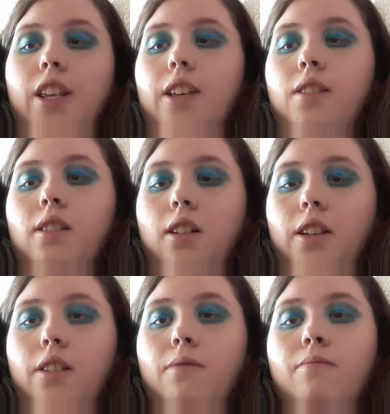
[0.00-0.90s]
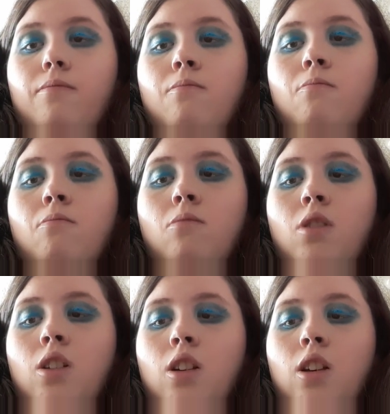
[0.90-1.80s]
this, like,
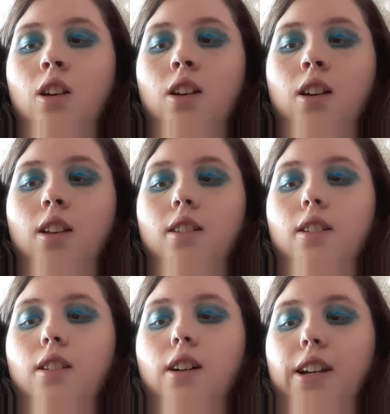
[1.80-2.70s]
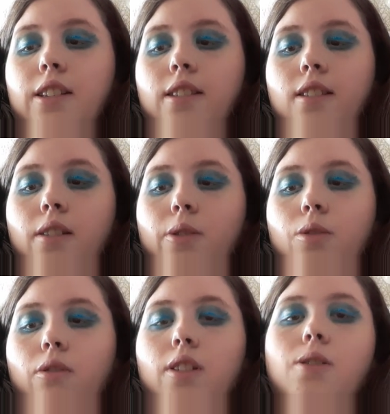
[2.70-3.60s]
it's a nice
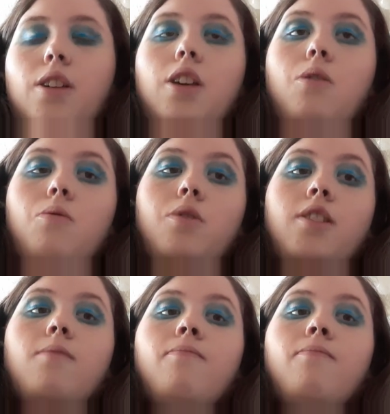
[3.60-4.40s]
sunscreen to use.